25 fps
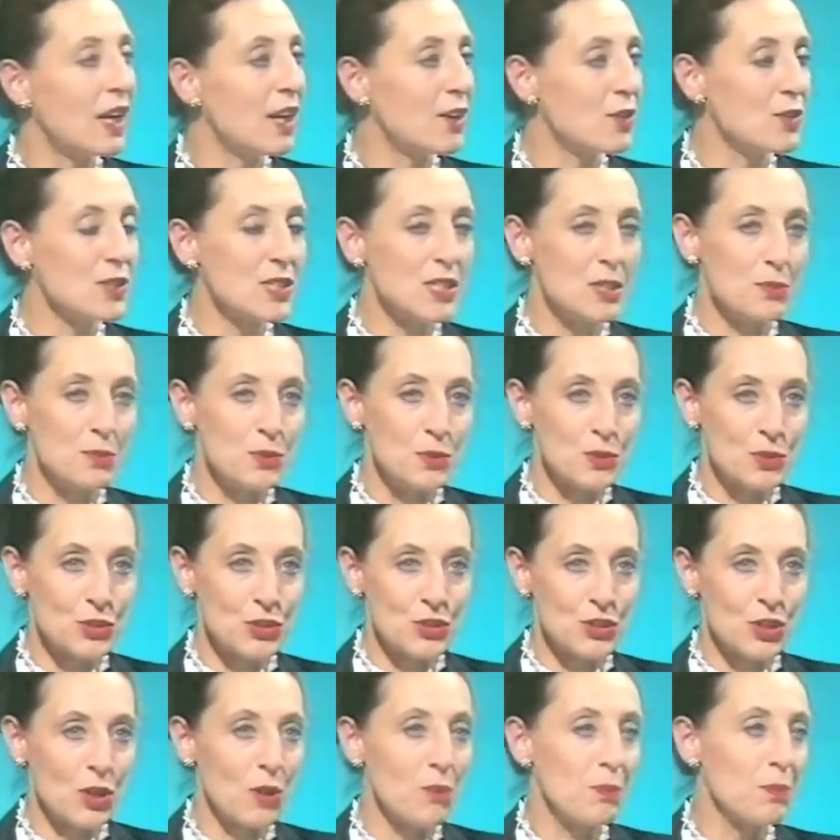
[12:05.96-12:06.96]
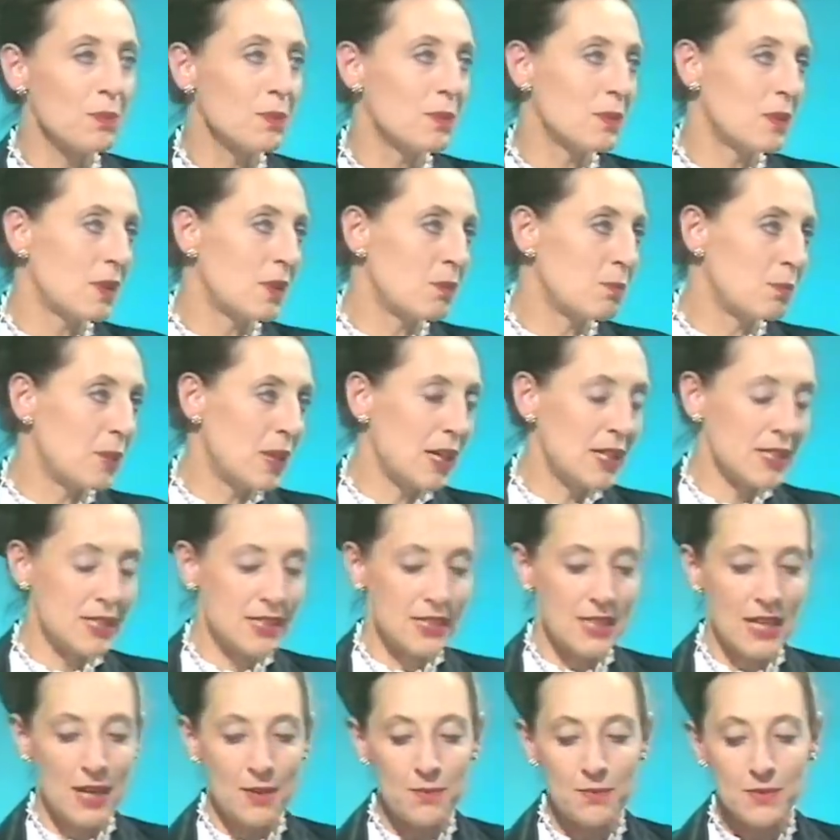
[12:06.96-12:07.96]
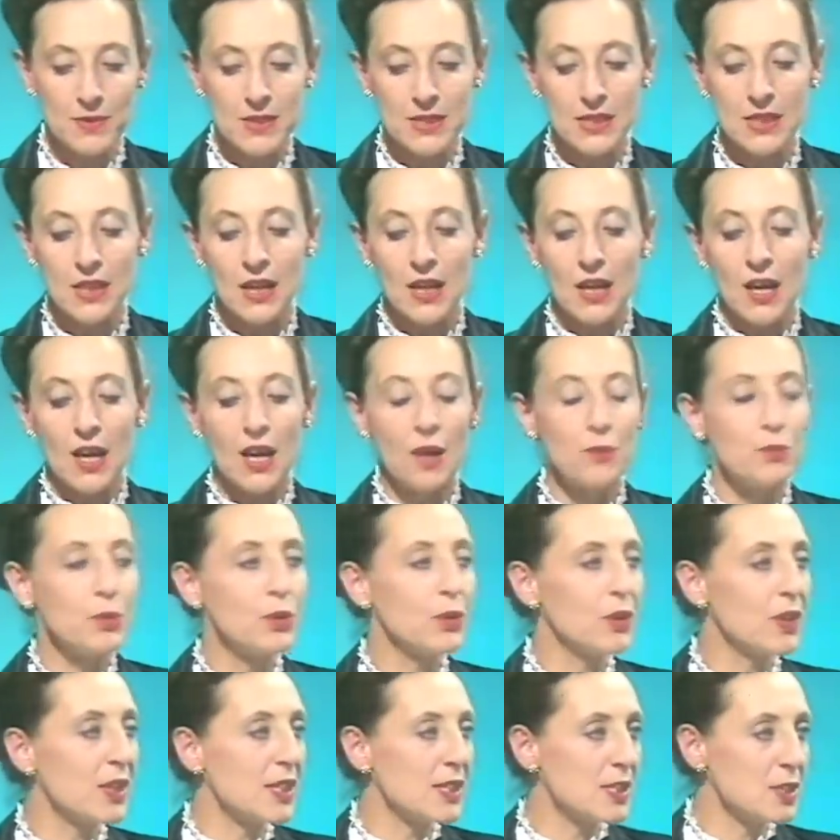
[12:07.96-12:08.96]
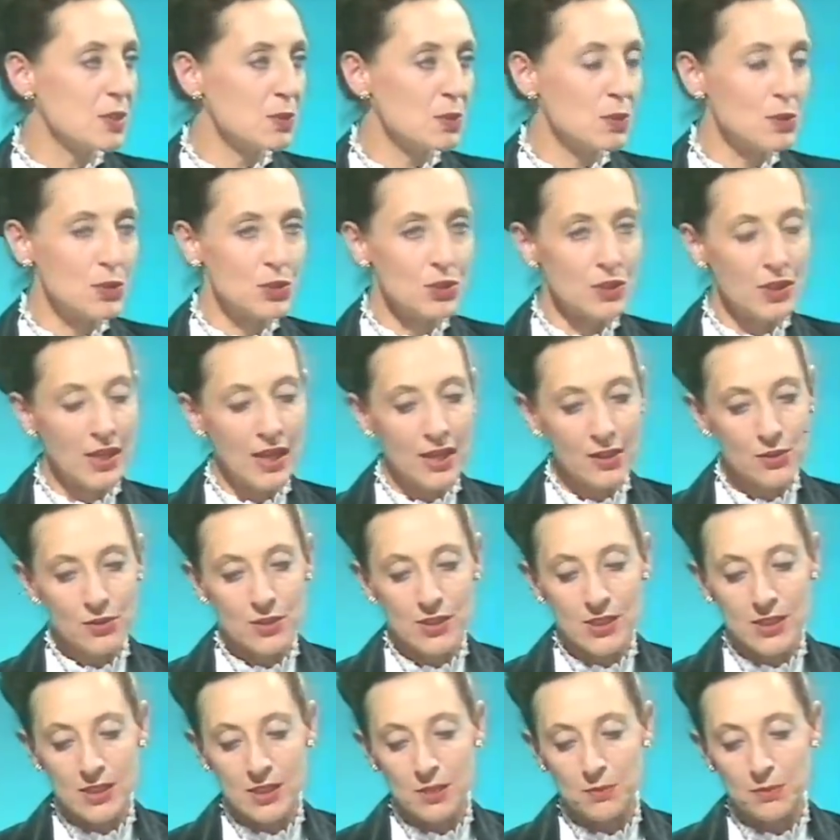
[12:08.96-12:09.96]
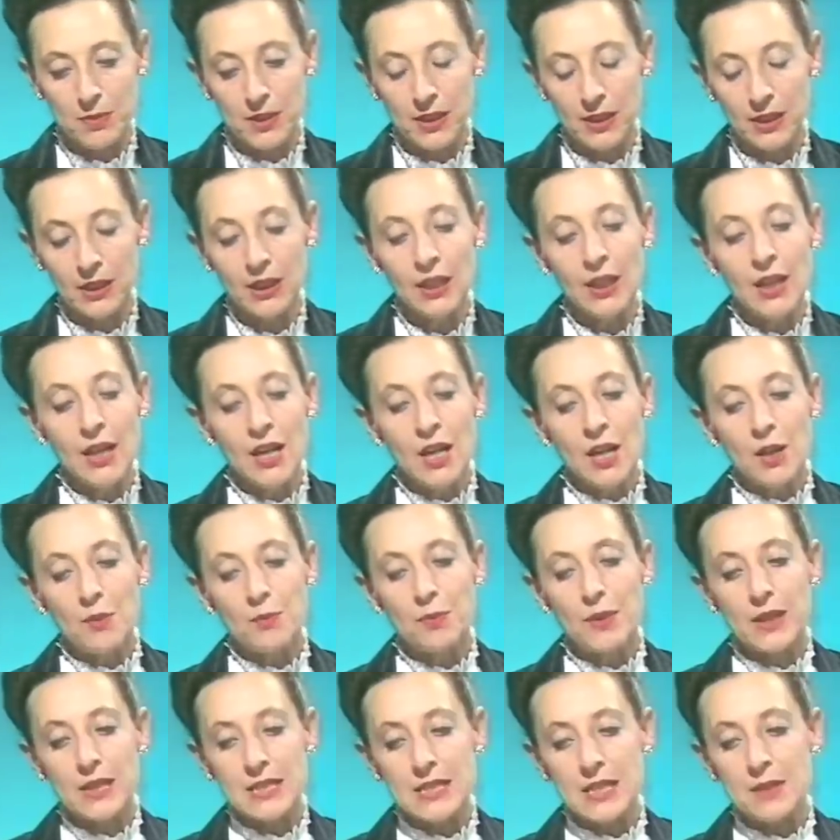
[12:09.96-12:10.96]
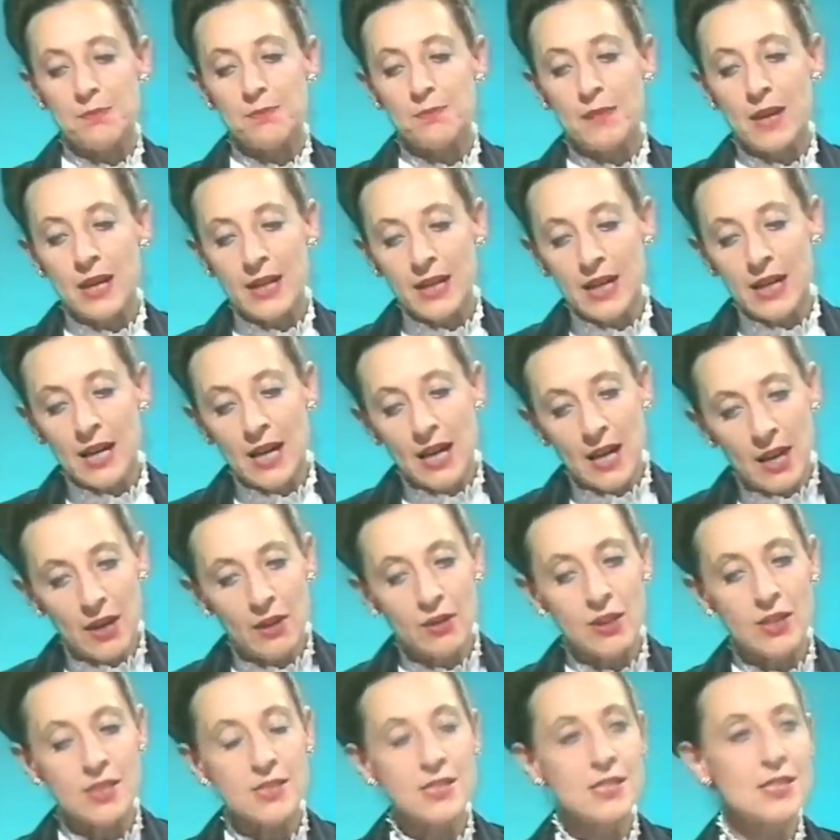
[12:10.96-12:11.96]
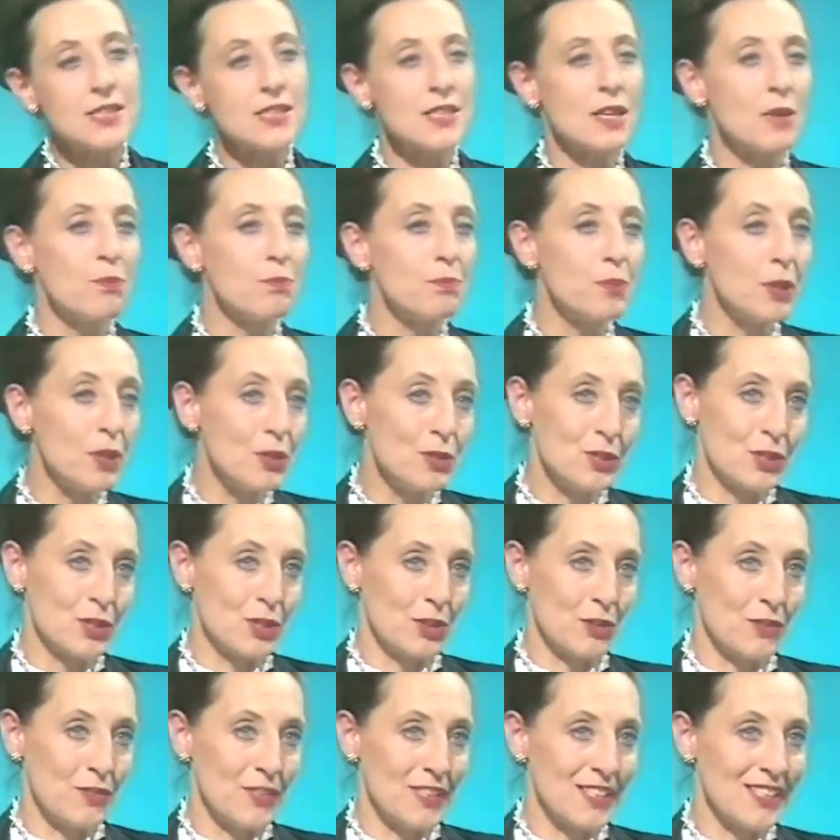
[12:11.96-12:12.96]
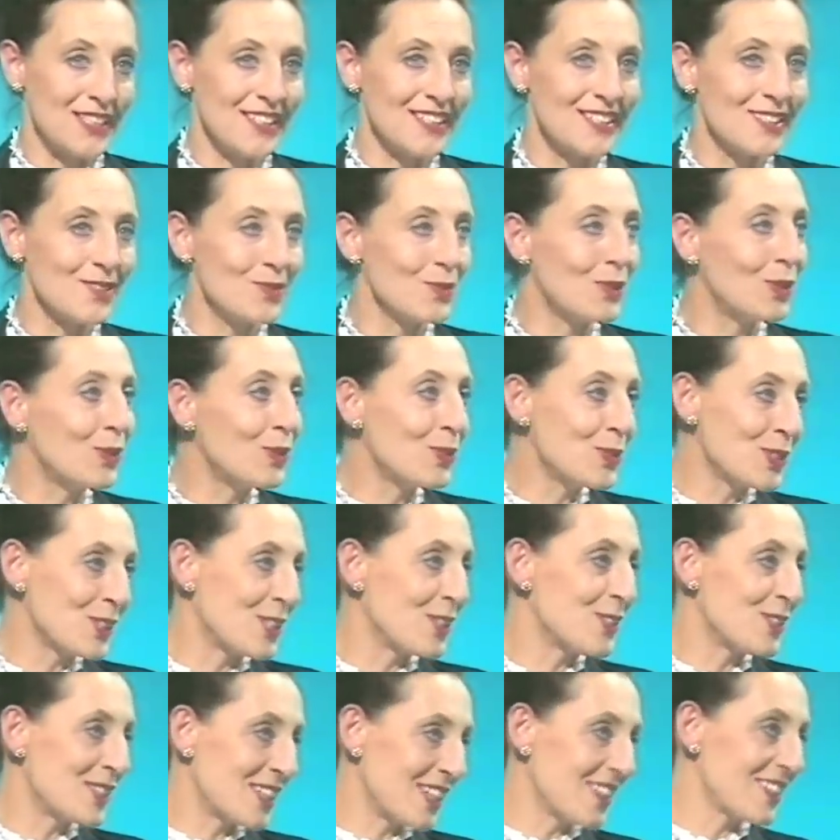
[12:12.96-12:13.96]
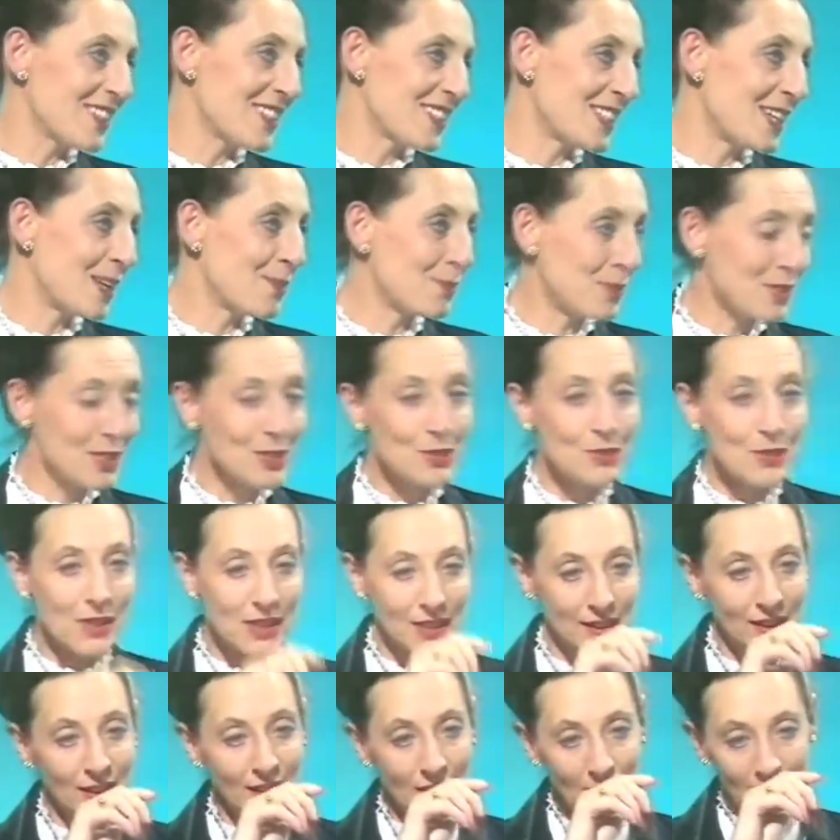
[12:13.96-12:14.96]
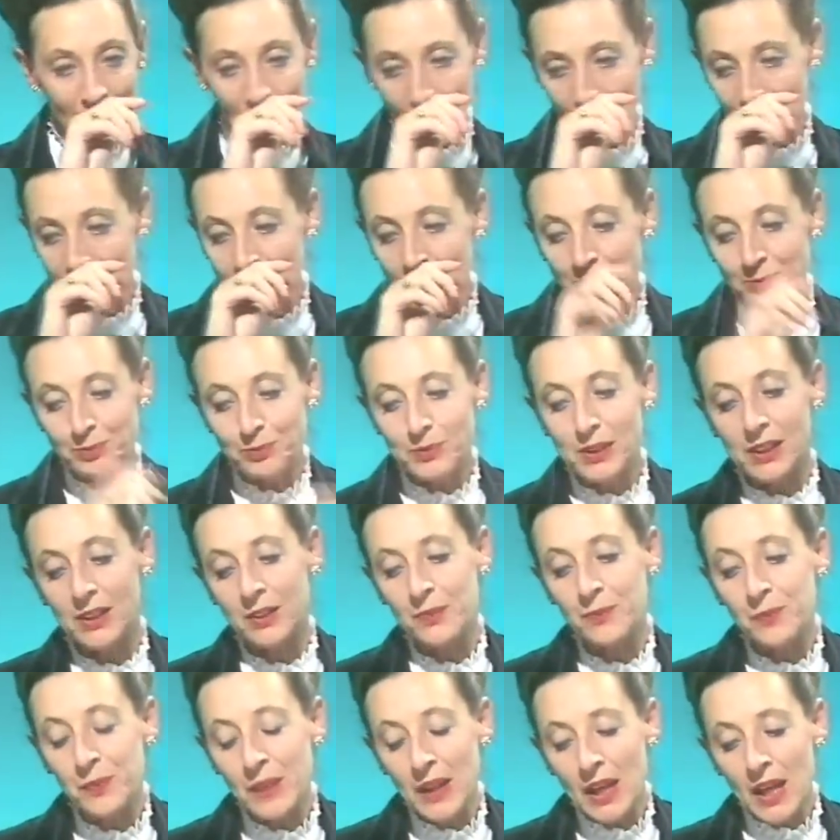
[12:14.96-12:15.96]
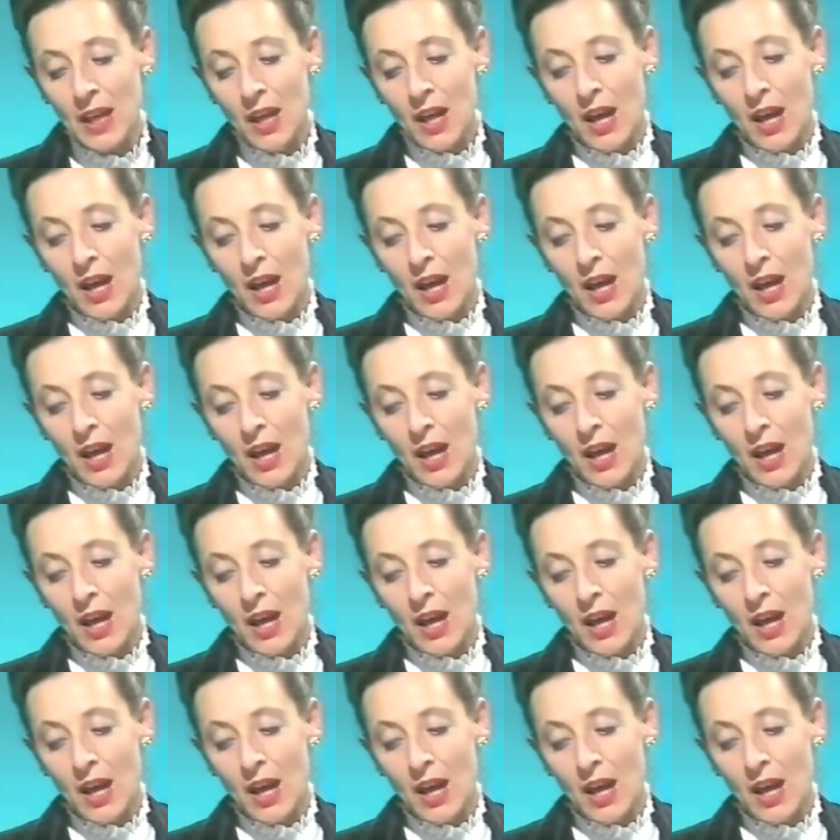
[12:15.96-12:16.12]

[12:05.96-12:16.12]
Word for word: any electricity board shop and buy stamps and put these towards your electricity bill. Mm. But in many areas, the sub-post offices will also sell stamps as well. Mm -hmm. Pardon.